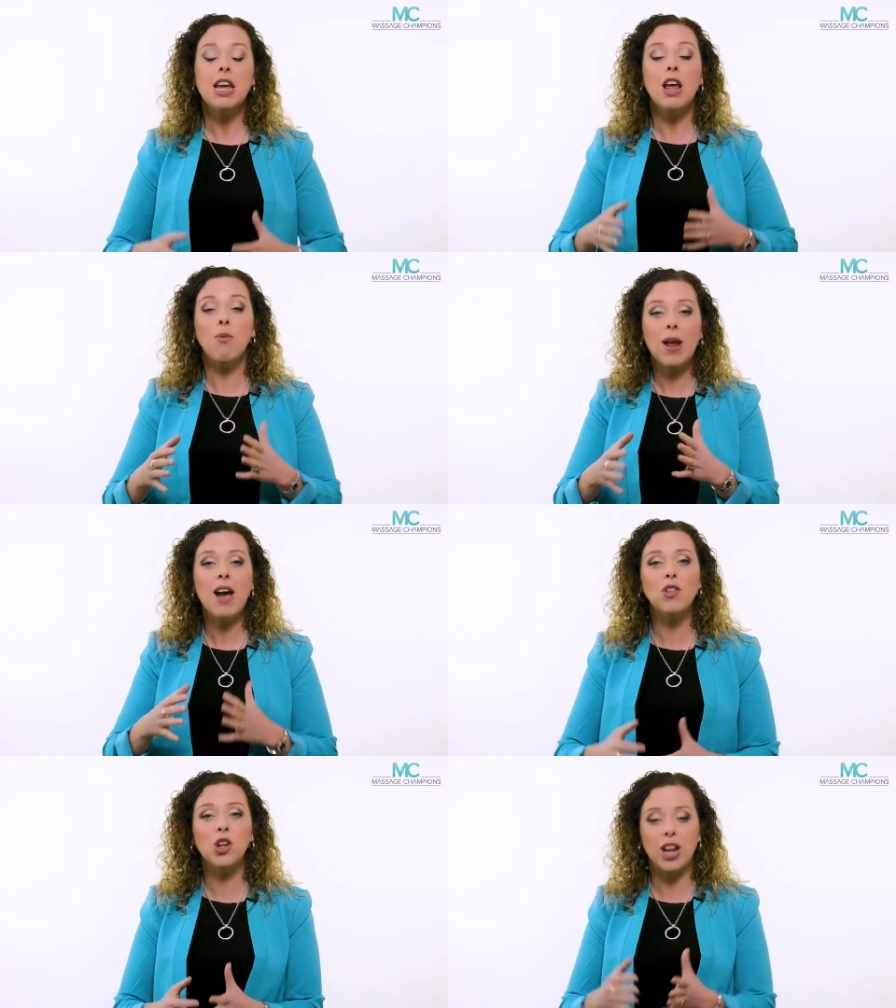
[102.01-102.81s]
If we
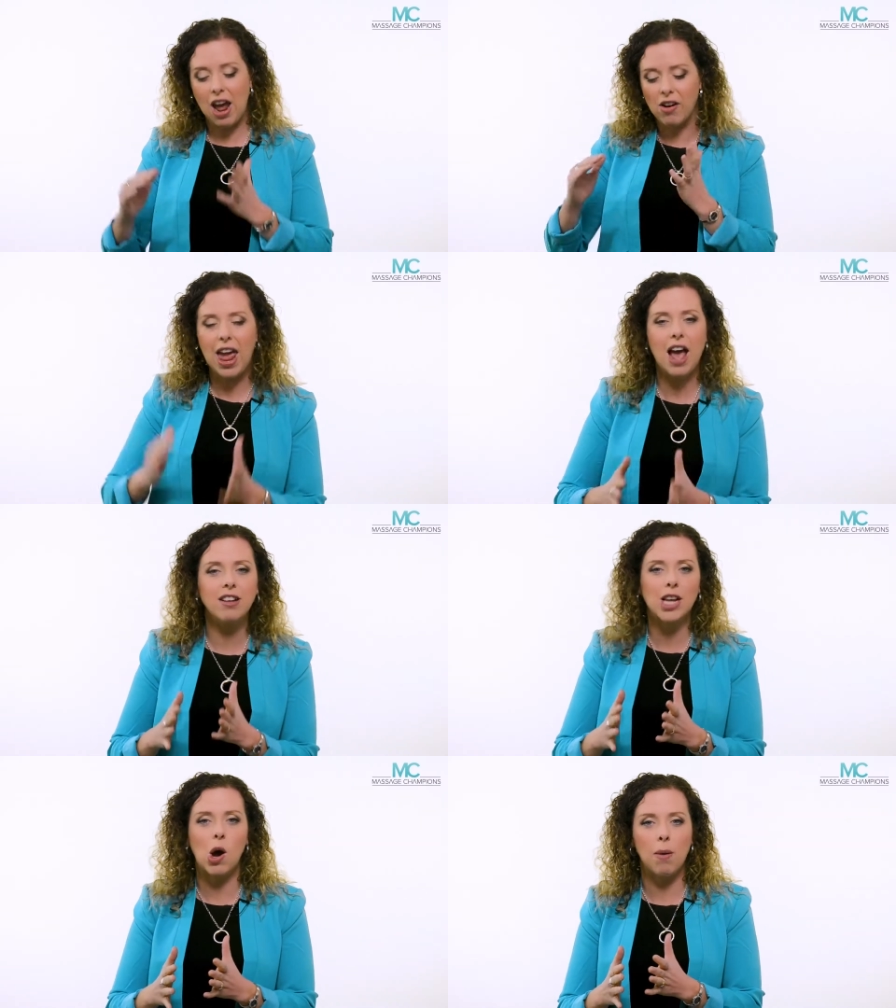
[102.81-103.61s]
have a look at how
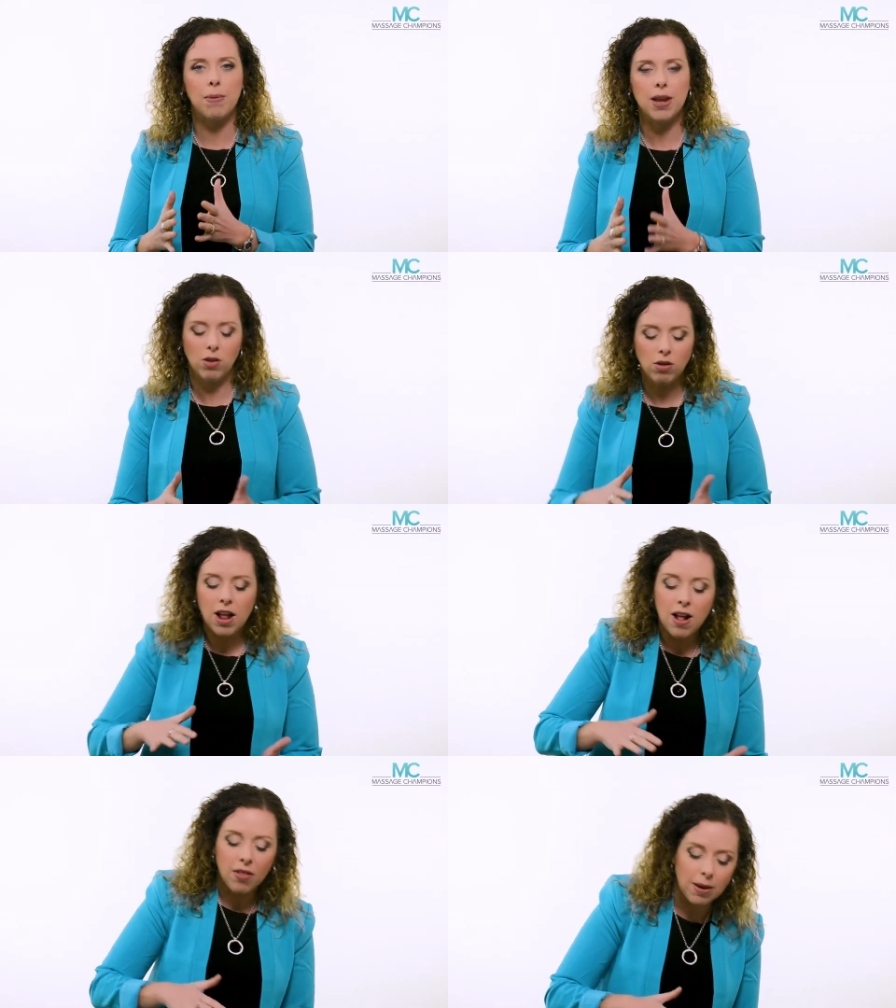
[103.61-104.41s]
cows go up a hill,
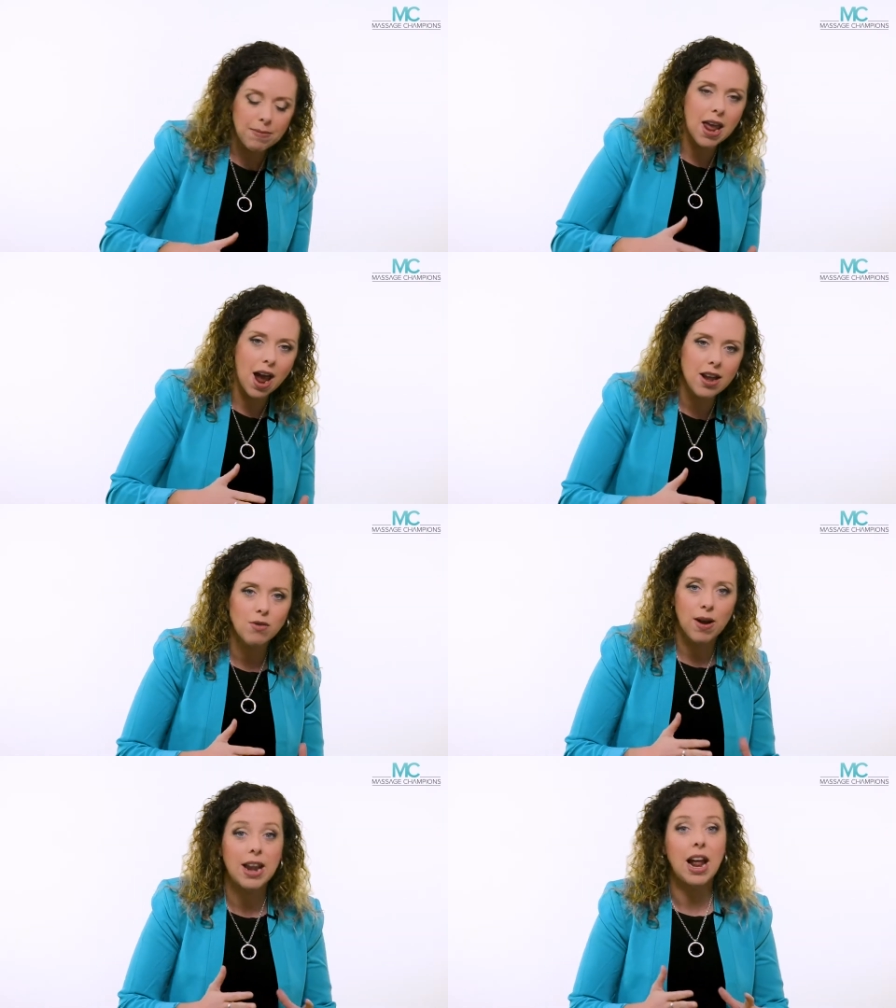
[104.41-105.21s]
they meander
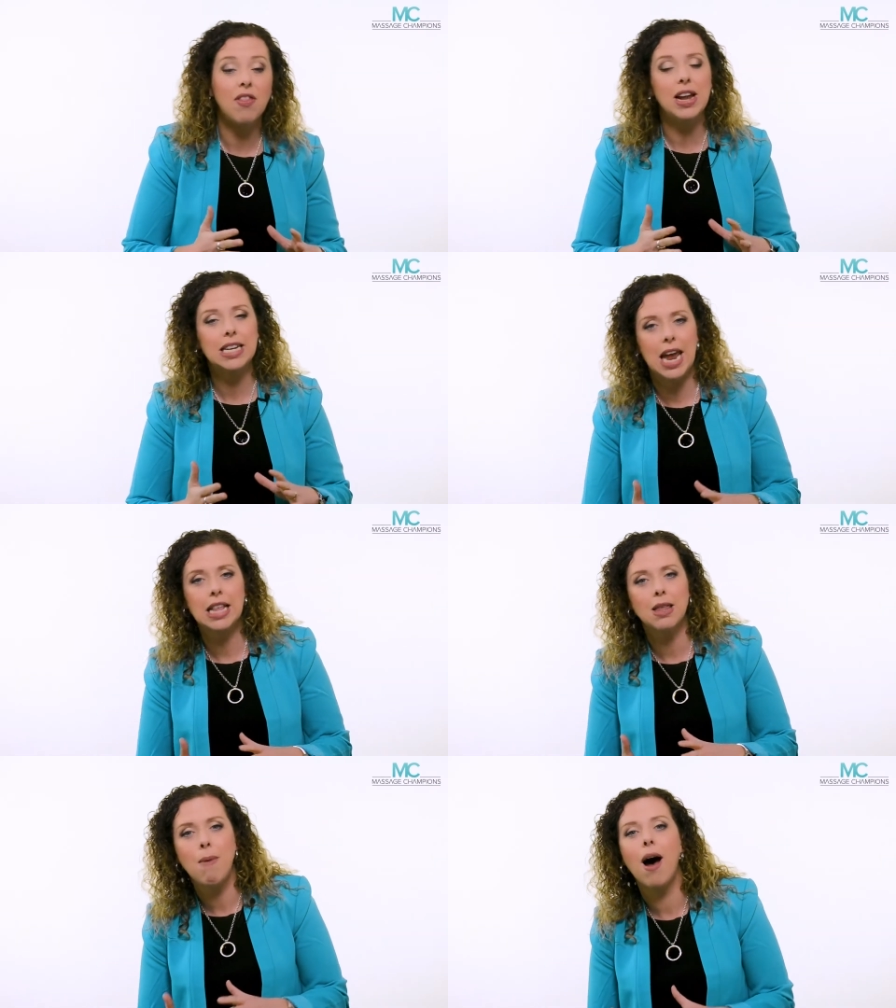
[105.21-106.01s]
around and they
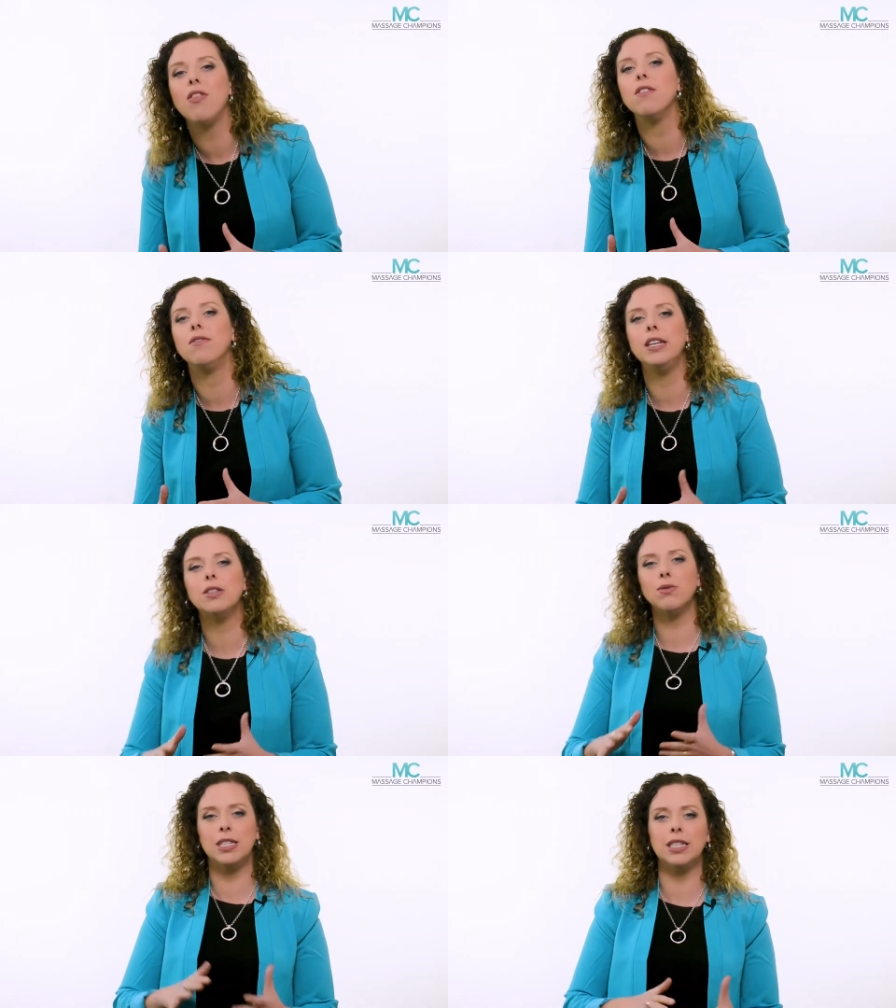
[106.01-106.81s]
take the path of
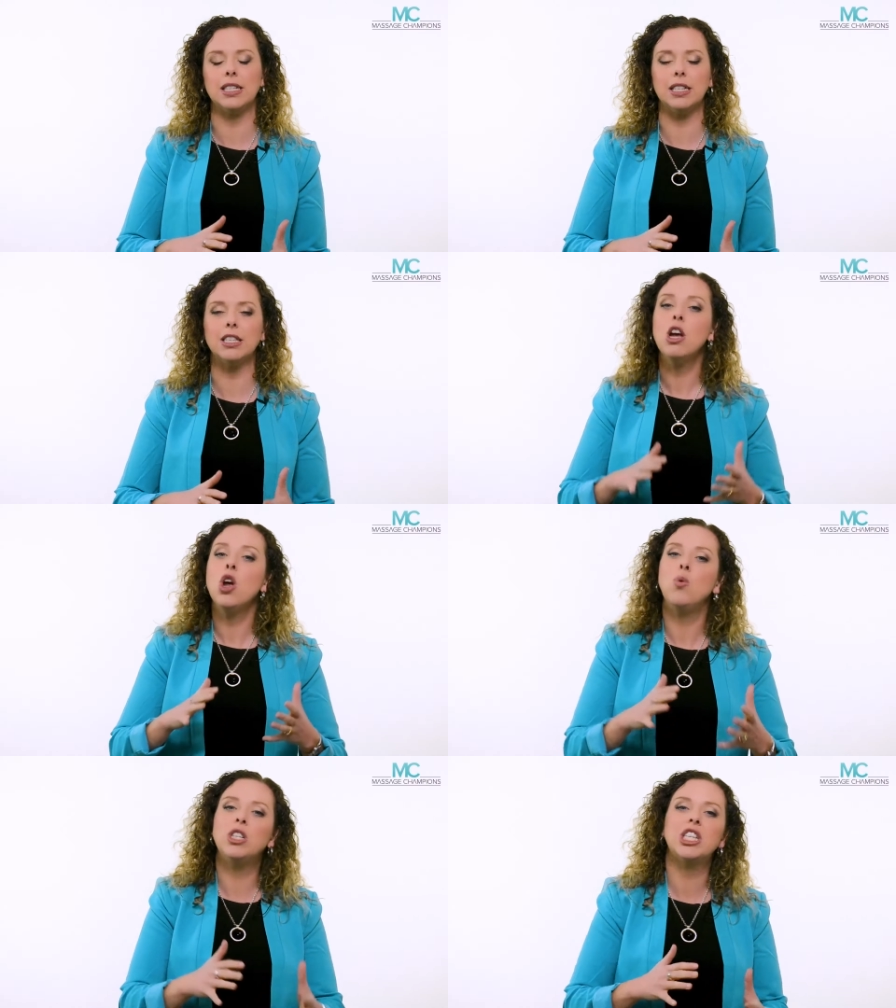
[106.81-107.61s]
least resistance,
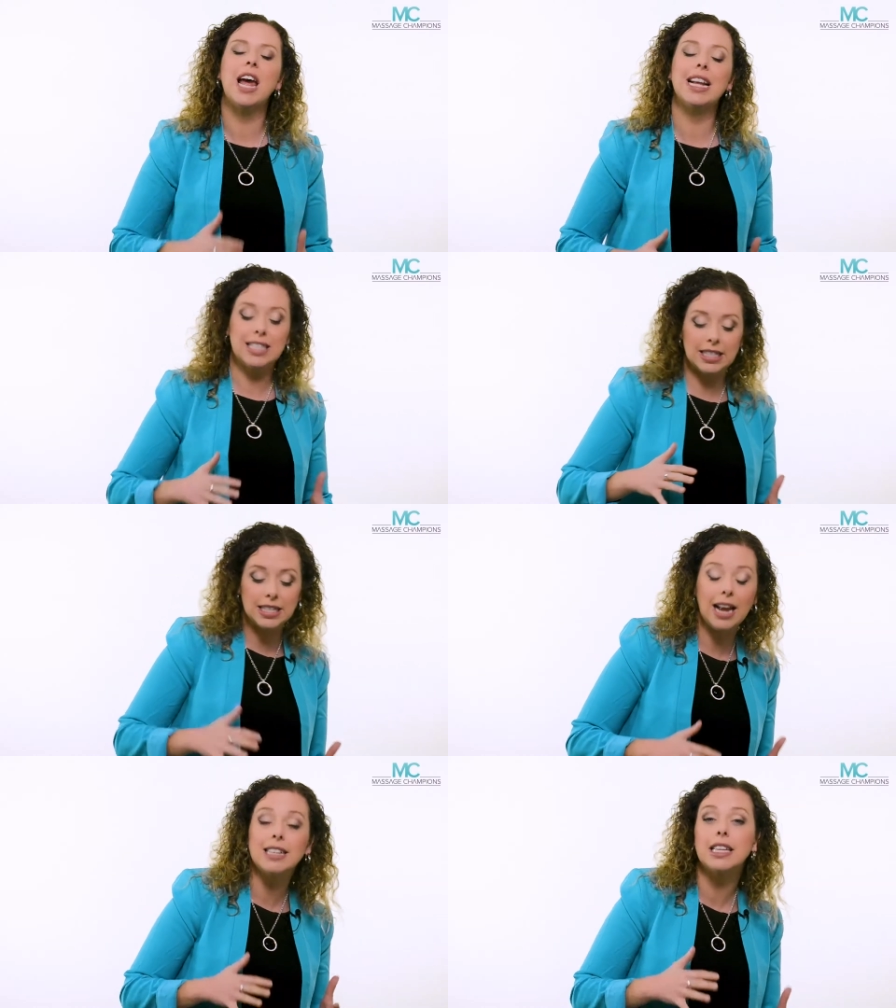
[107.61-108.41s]
which
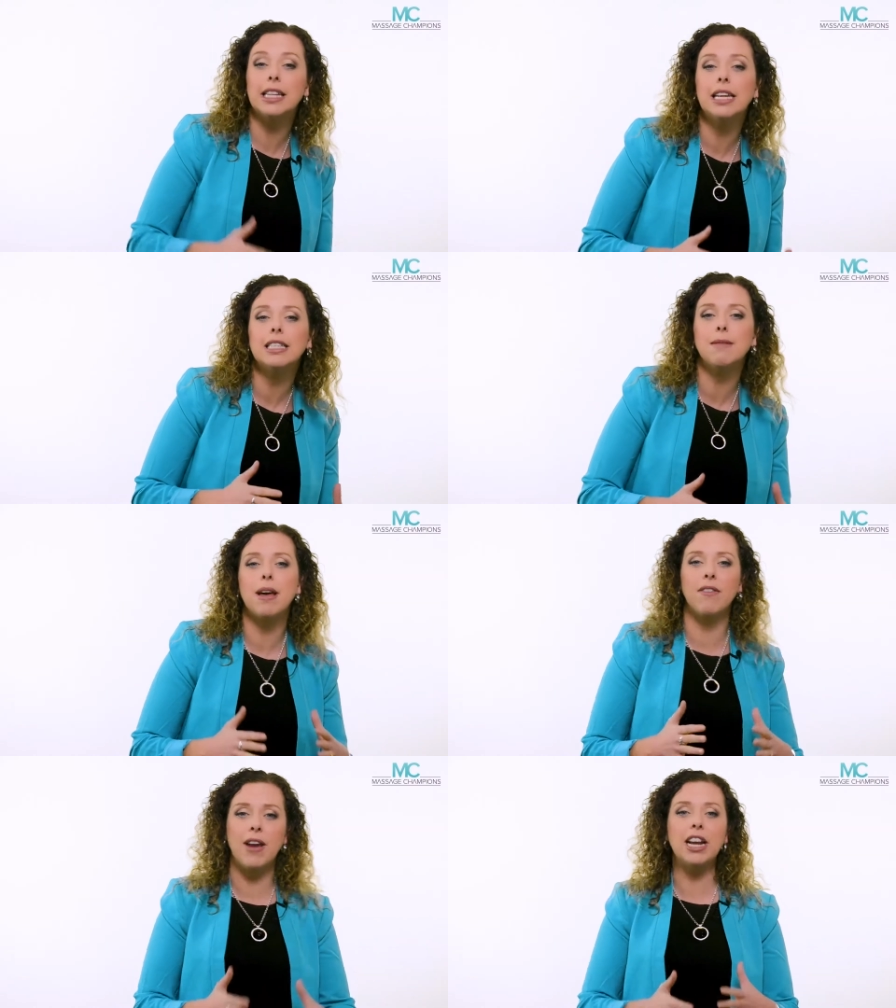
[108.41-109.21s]
takes the least
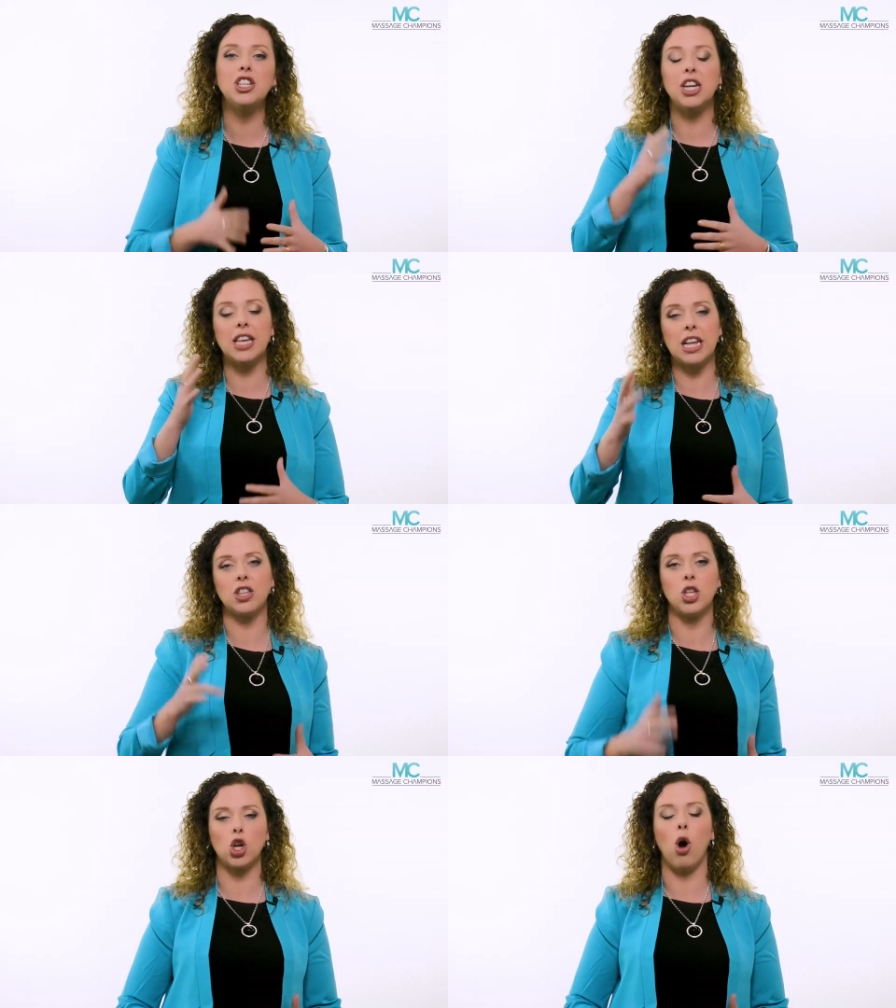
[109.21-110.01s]
amount of energy to get to
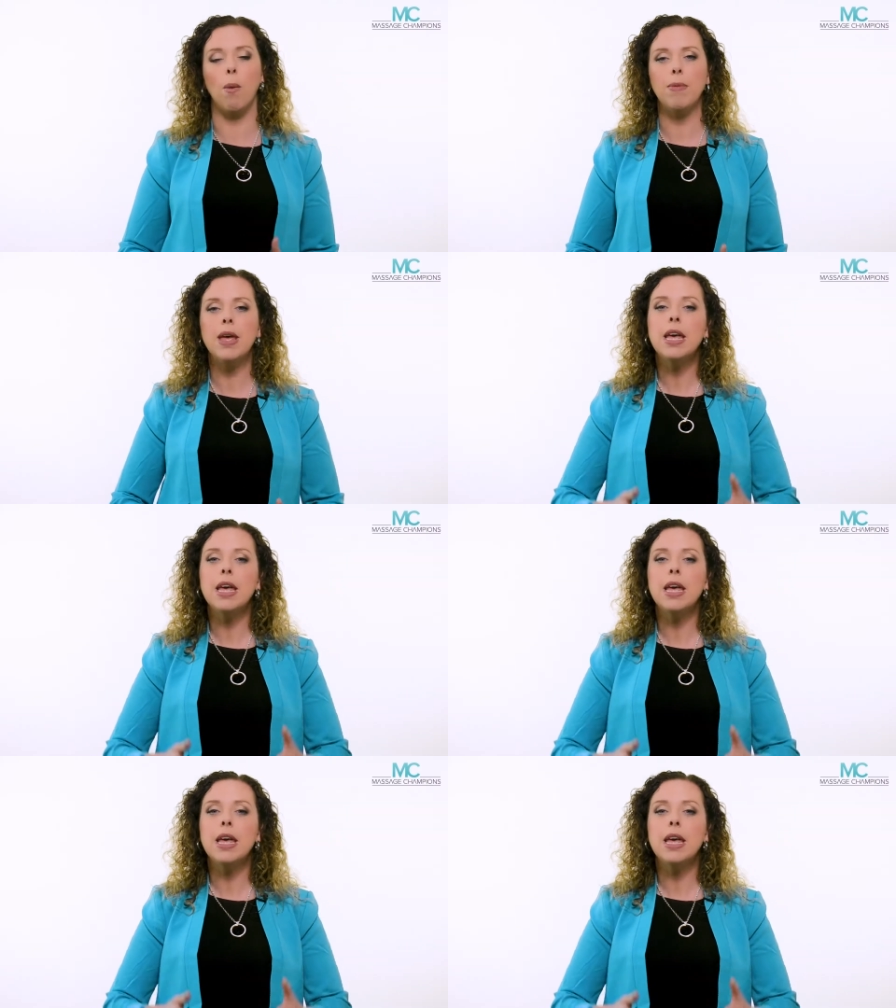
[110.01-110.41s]
the top.